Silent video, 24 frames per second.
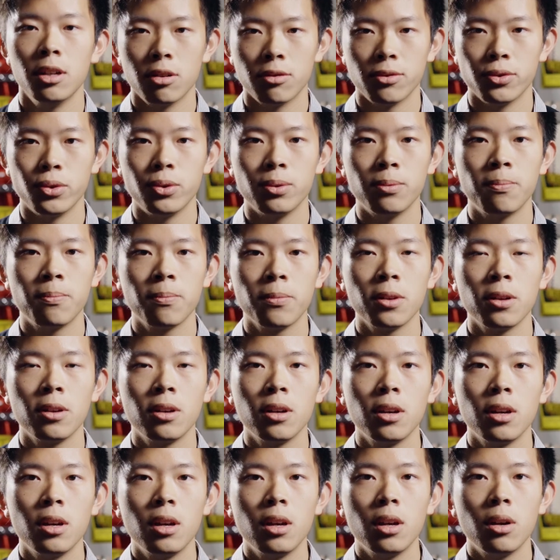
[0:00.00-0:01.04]
interval.
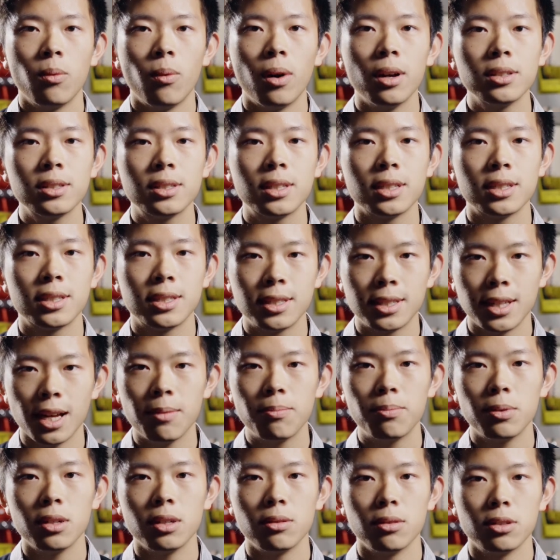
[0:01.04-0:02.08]
Once the
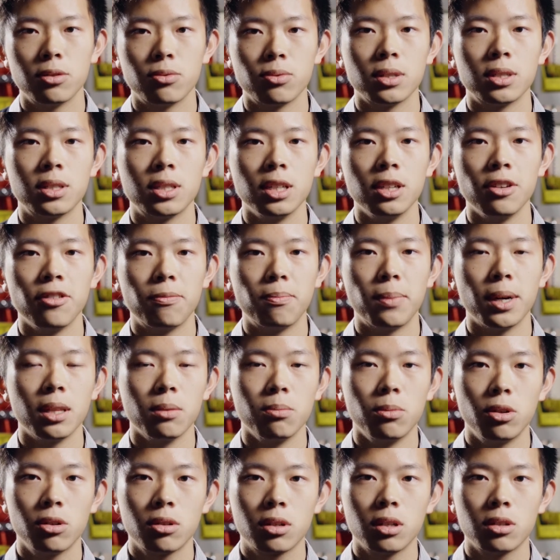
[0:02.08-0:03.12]
step is received by the
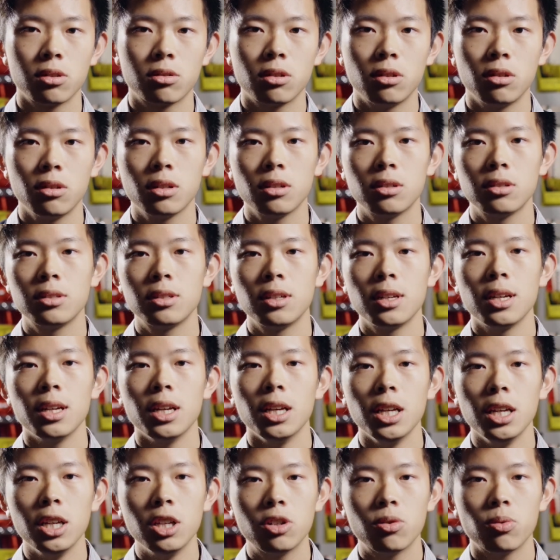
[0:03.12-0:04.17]
motor controllers,
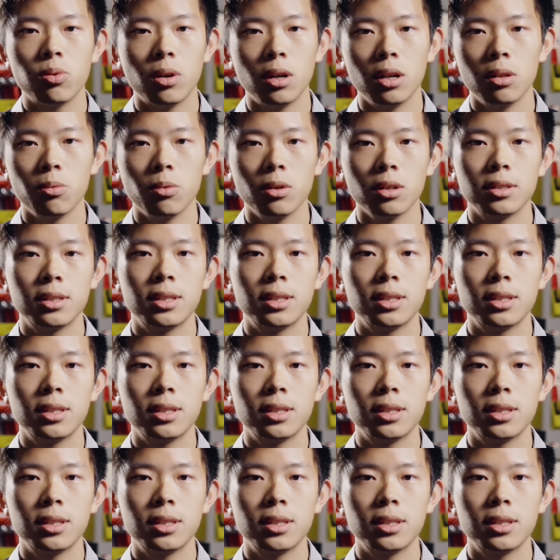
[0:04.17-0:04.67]
each one will